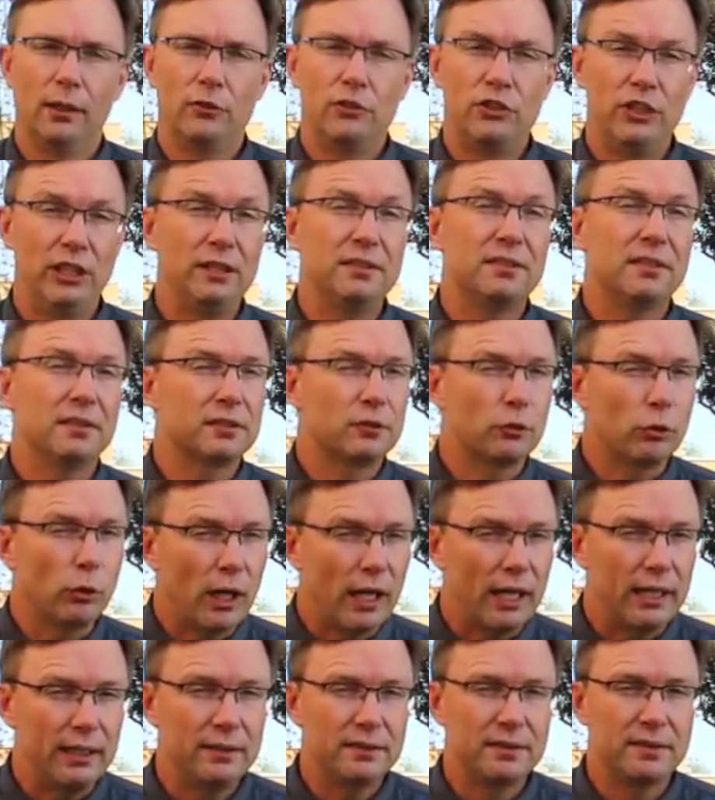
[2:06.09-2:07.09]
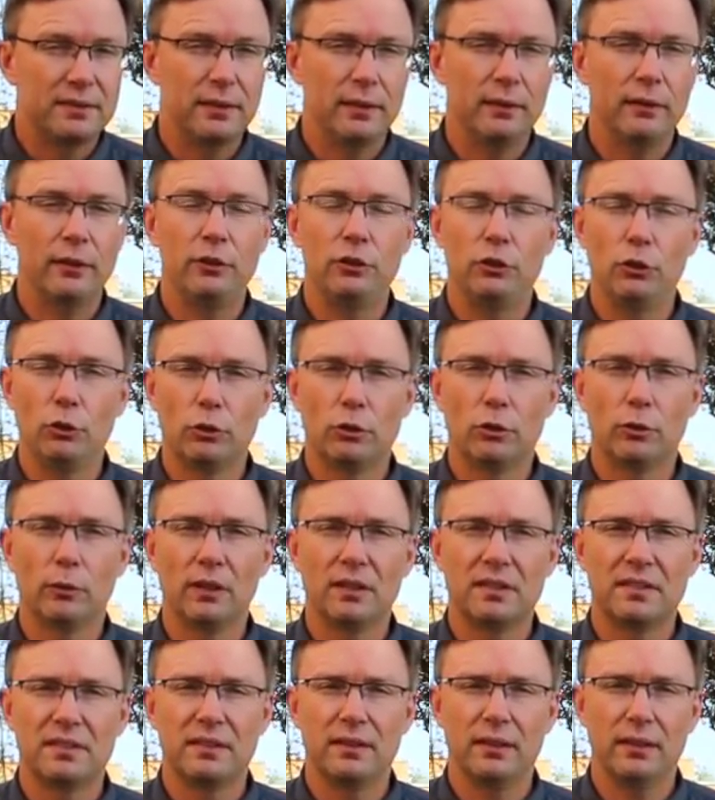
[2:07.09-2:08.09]
Jesus Christ in the
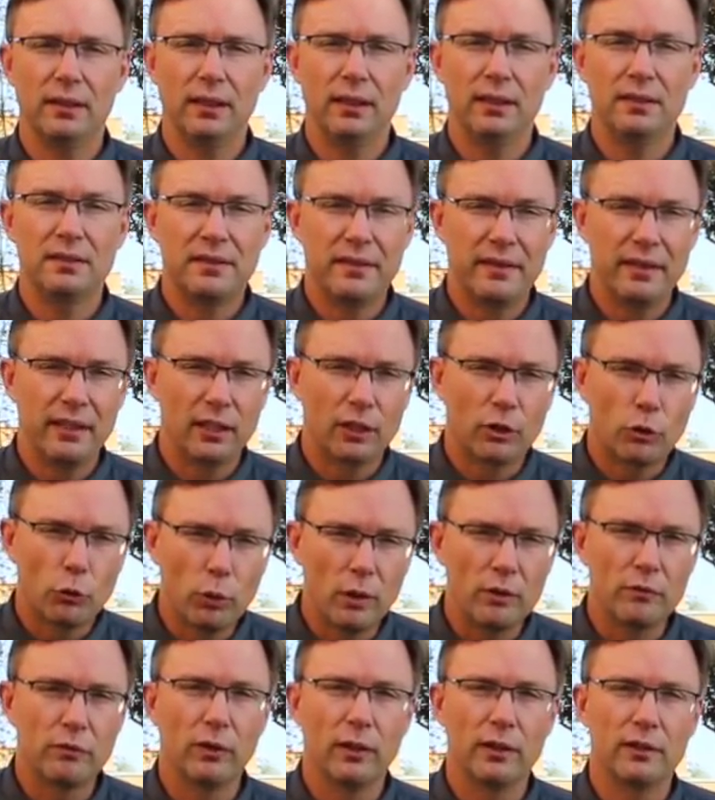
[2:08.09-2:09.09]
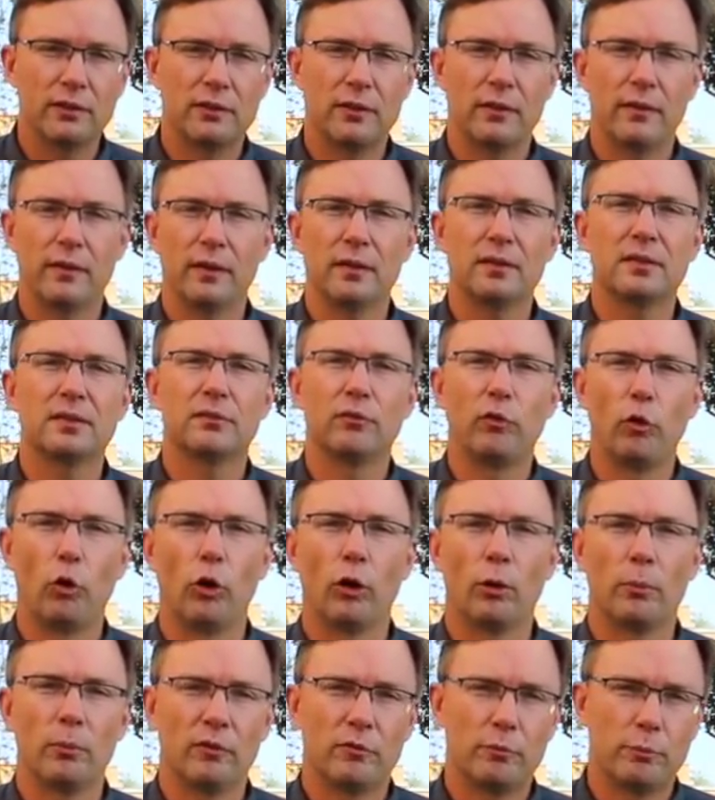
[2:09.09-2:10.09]
Eucharist is the equivalent to this
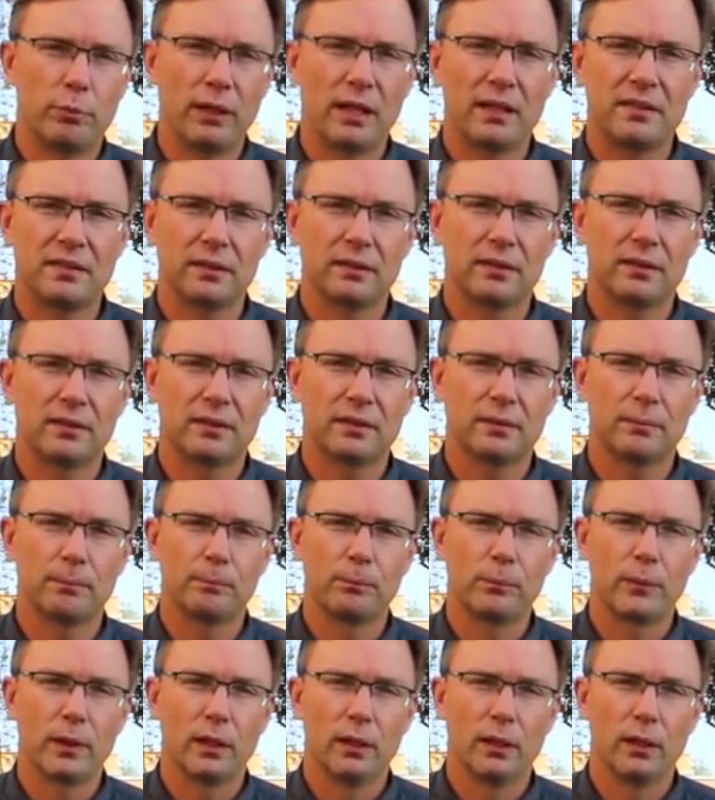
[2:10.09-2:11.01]
form of presence.